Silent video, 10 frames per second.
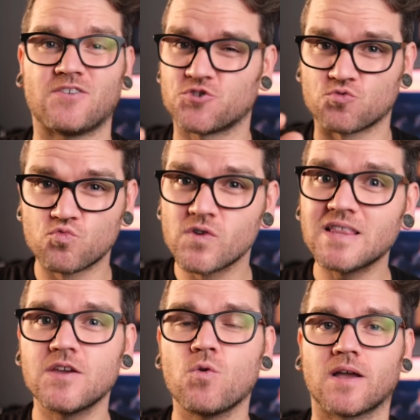just
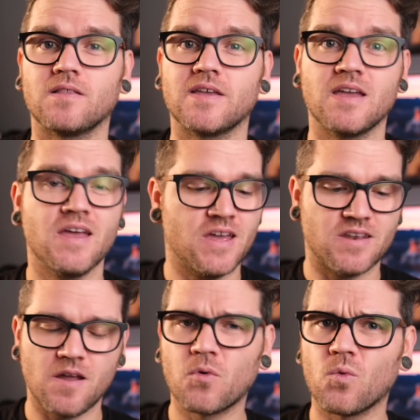really quickly.
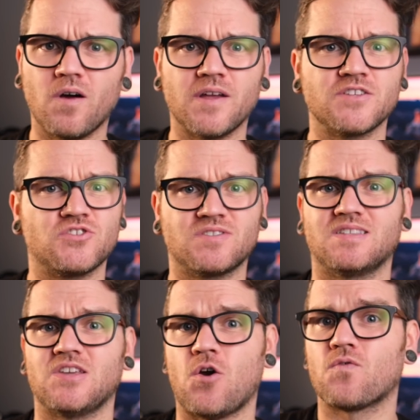Number one, just
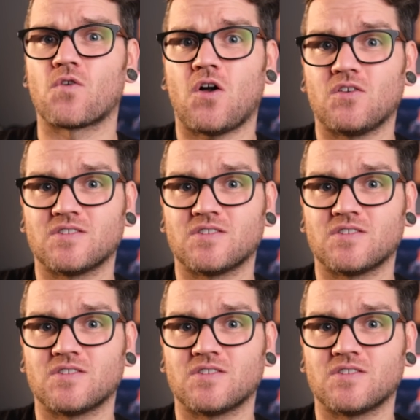the overall